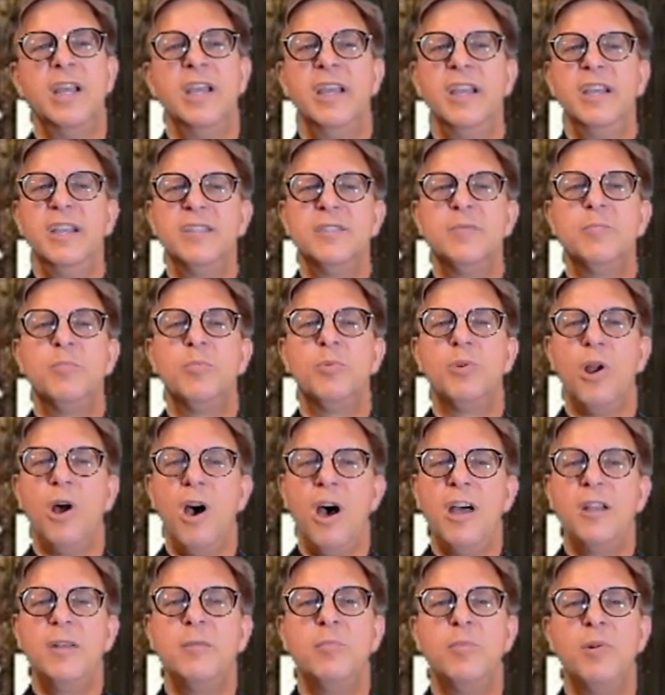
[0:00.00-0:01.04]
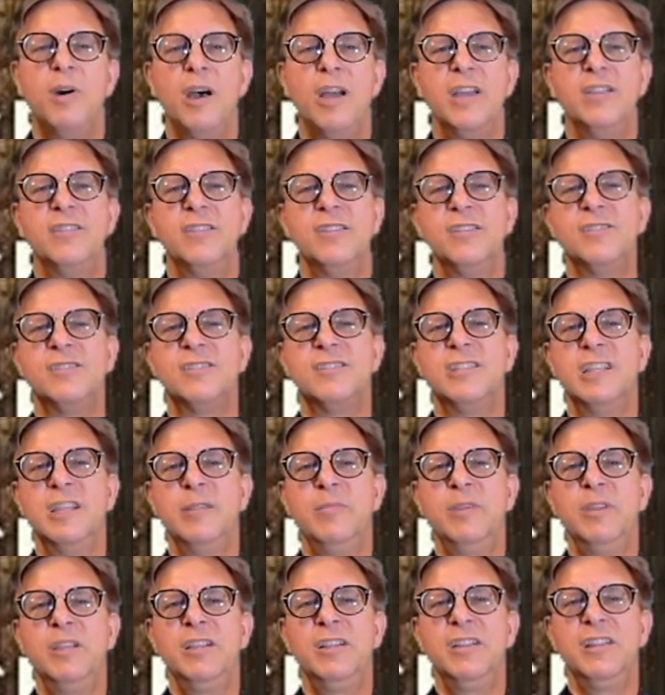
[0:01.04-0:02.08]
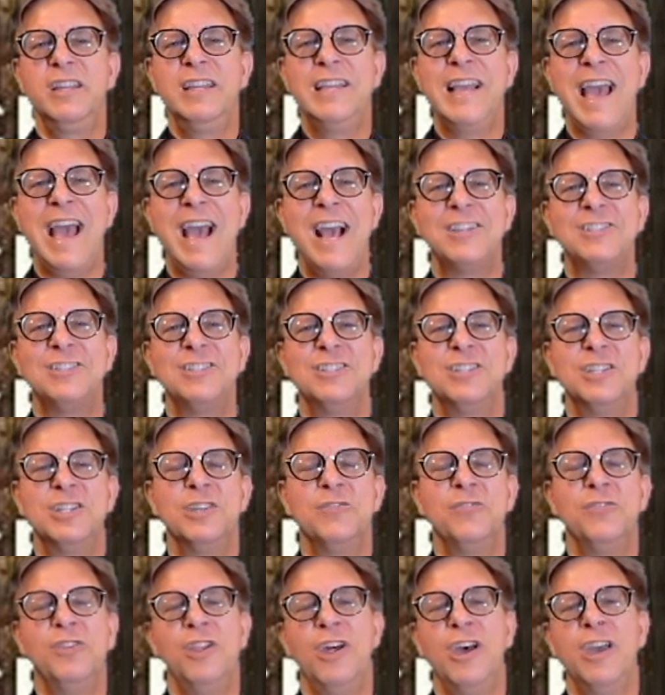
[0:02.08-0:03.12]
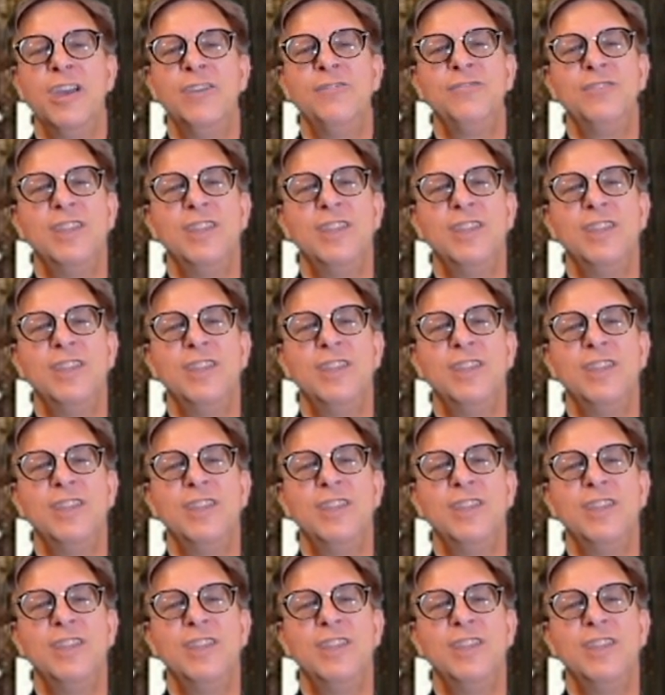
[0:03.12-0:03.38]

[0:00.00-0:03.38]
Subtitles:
is brought by this seemingly accident of life,